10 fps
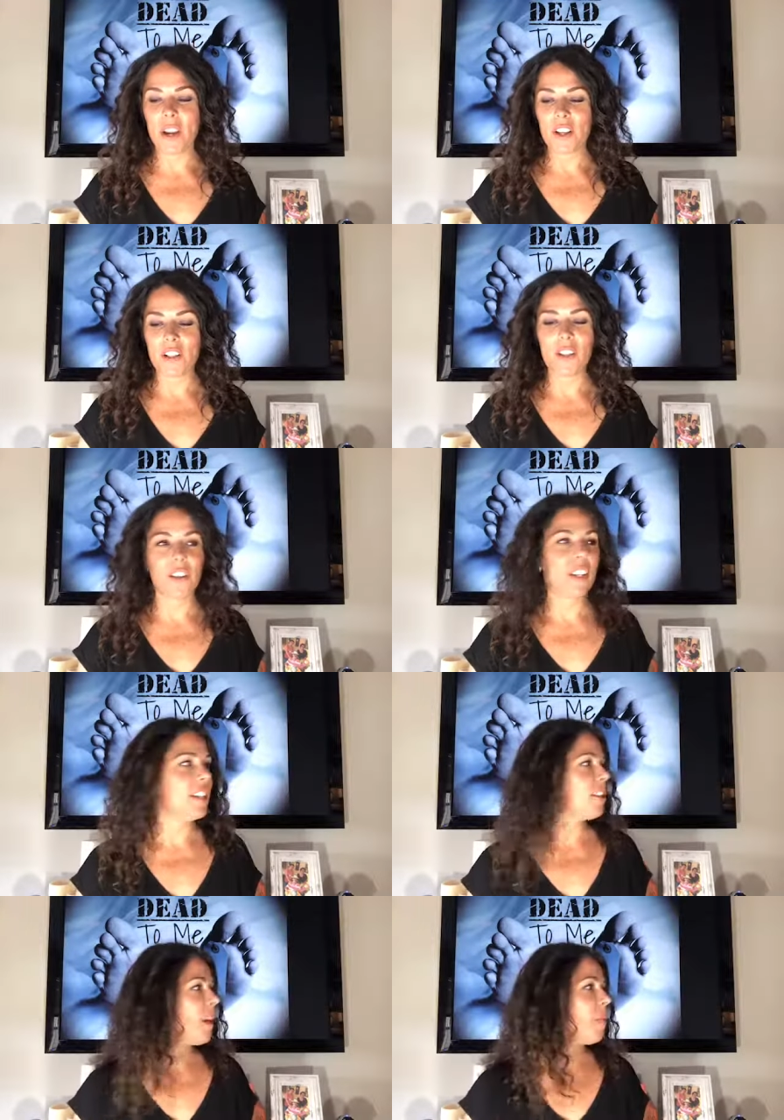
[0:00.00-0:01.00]
just know that
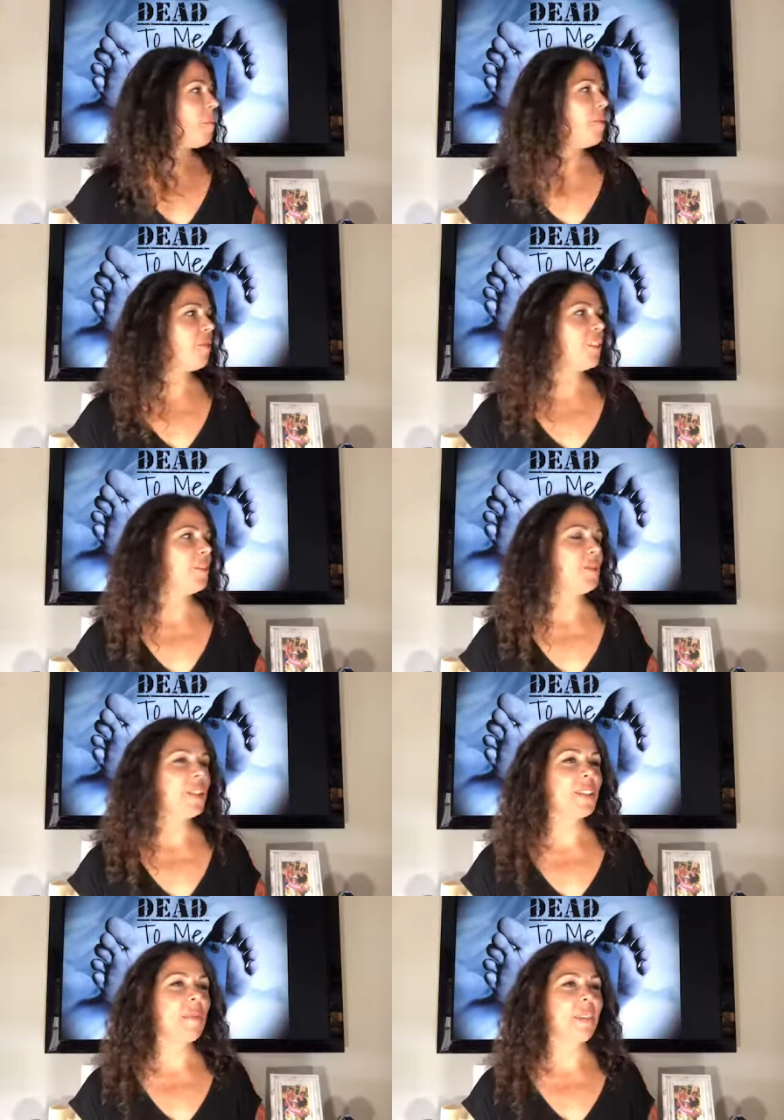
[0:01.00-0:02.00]
he's on the move and he's
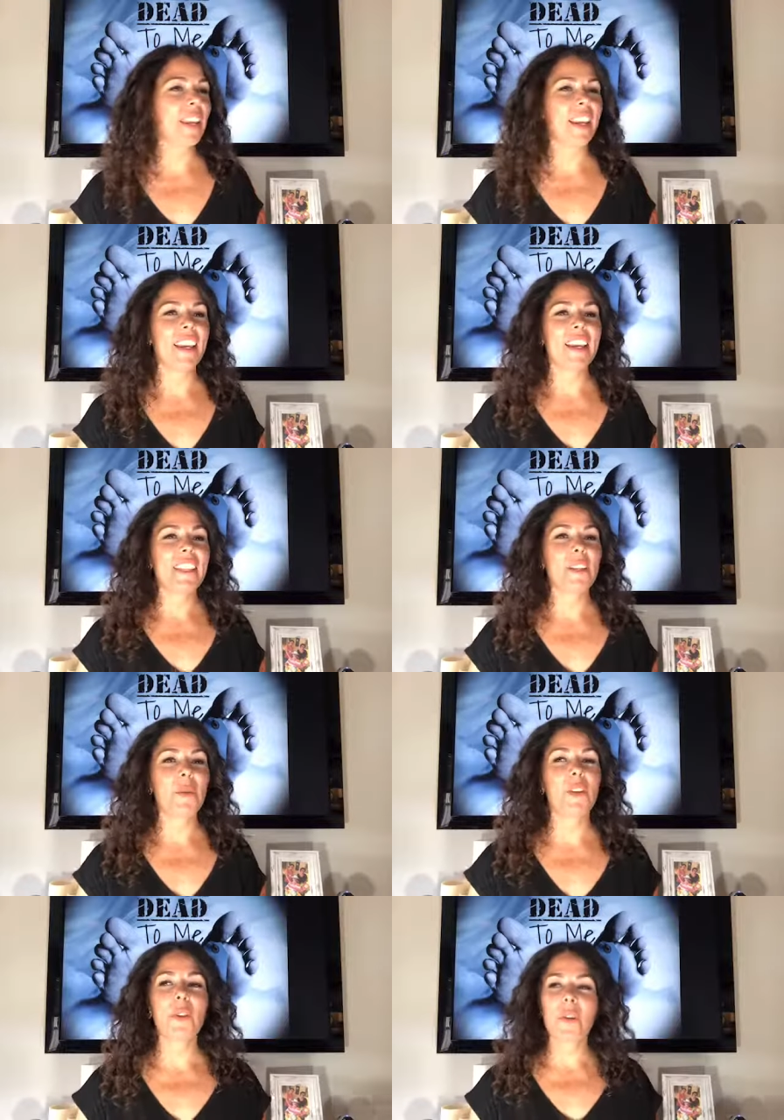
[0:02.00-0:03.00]
doing something so
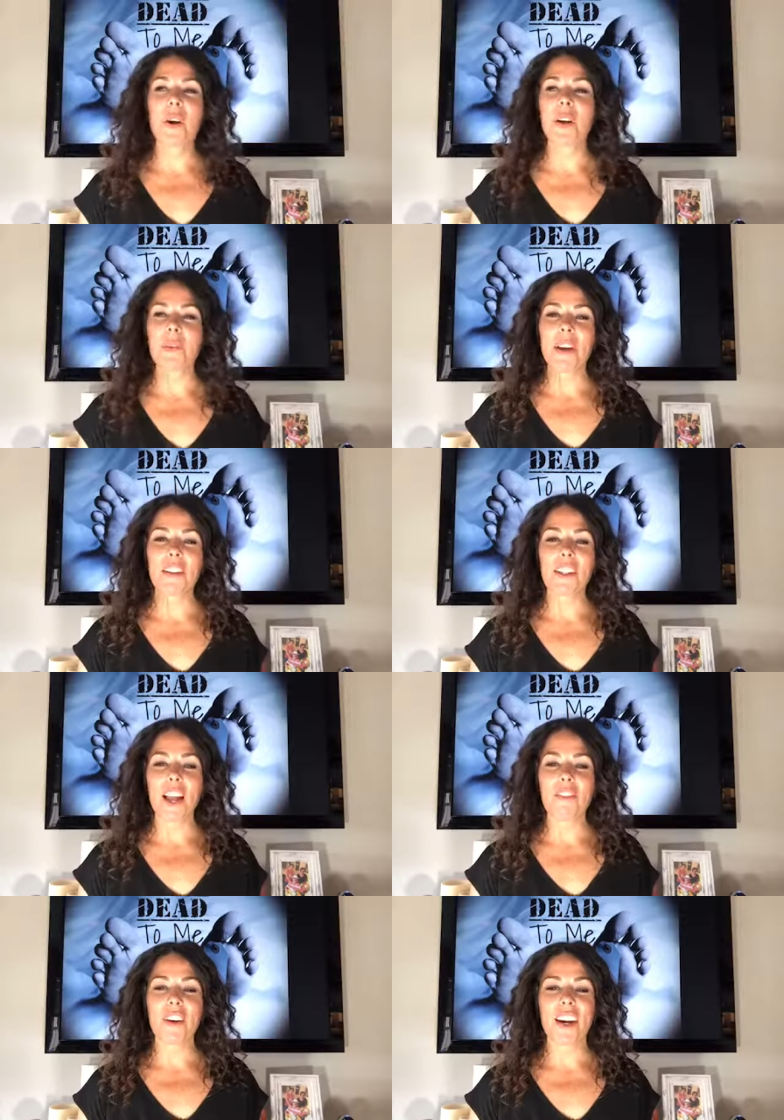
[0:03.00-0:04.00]
we do want to welcome you out to
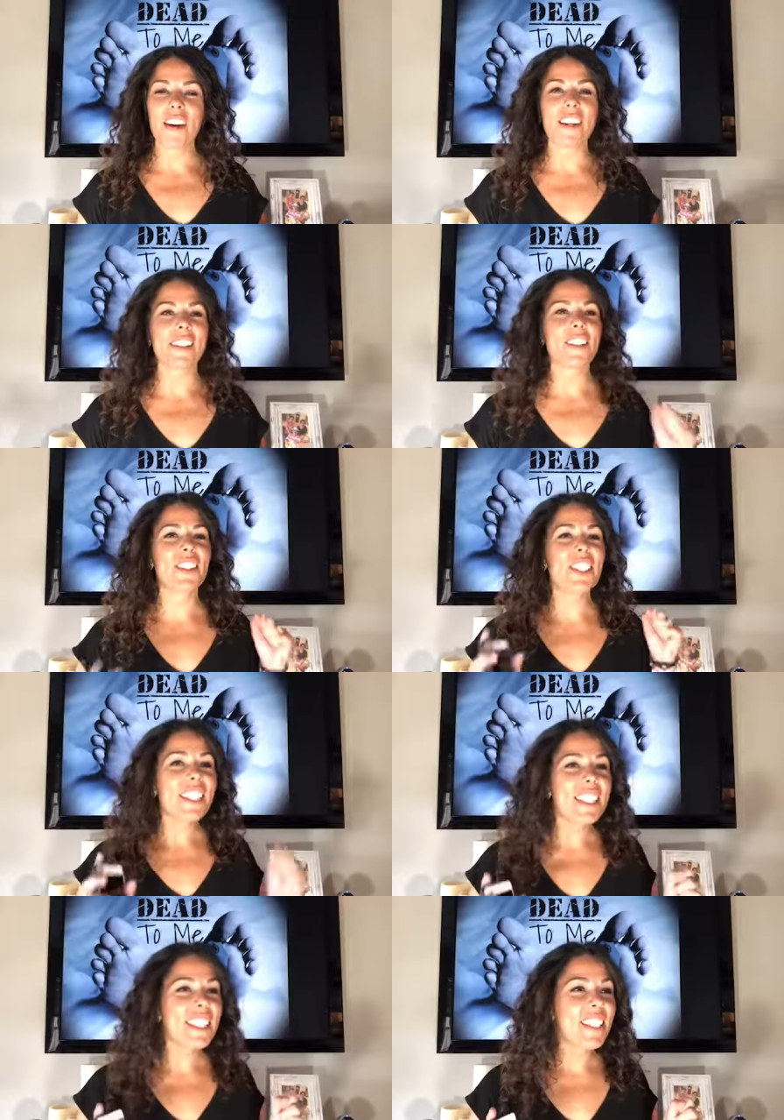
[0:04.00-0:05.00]
livewire it's
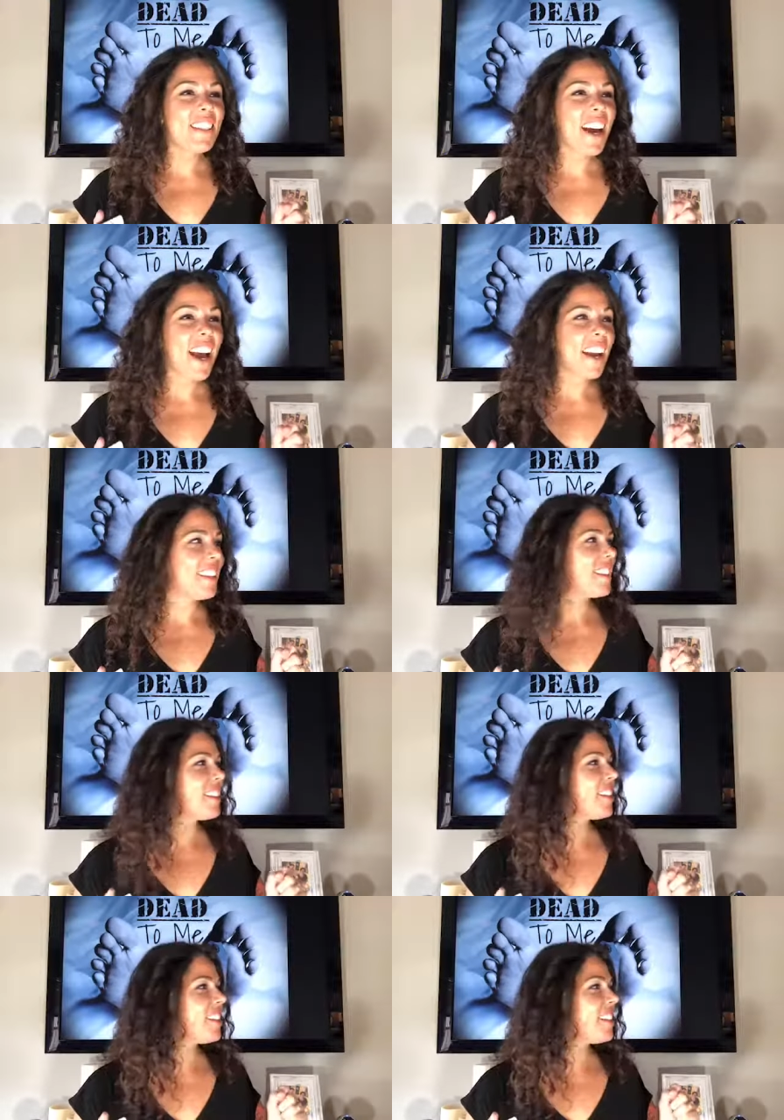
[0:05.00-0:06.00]
good to see you guys
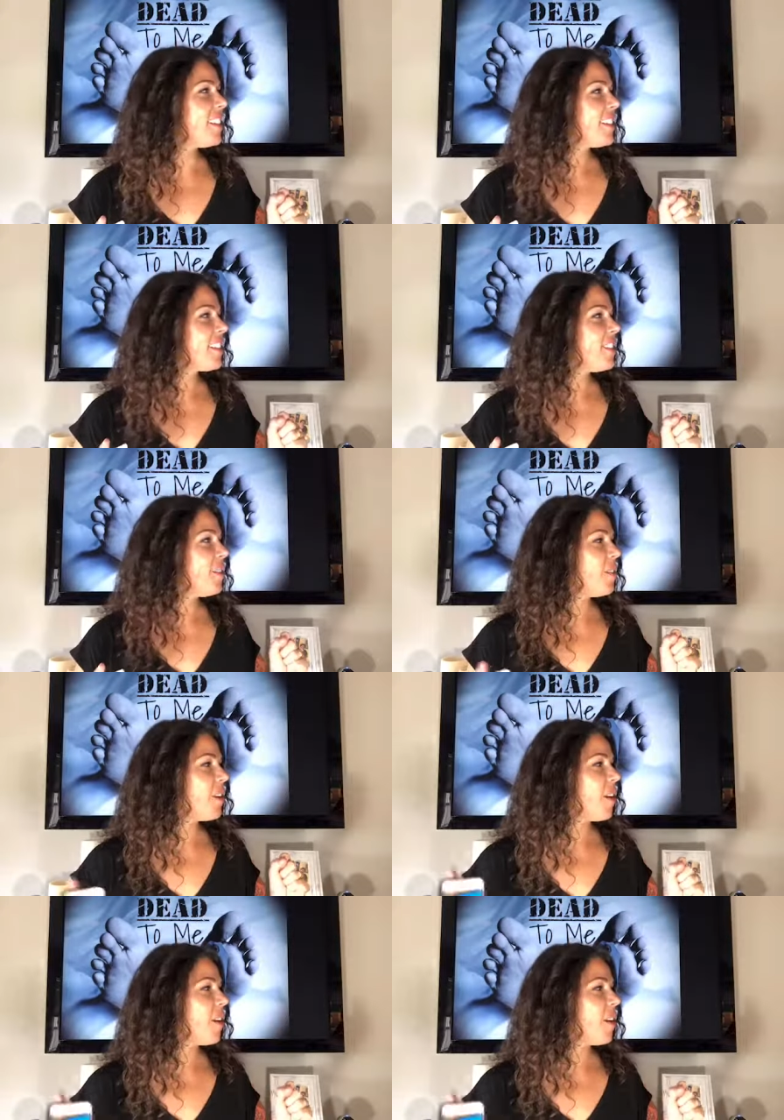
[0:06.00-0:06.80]
it's good to just know that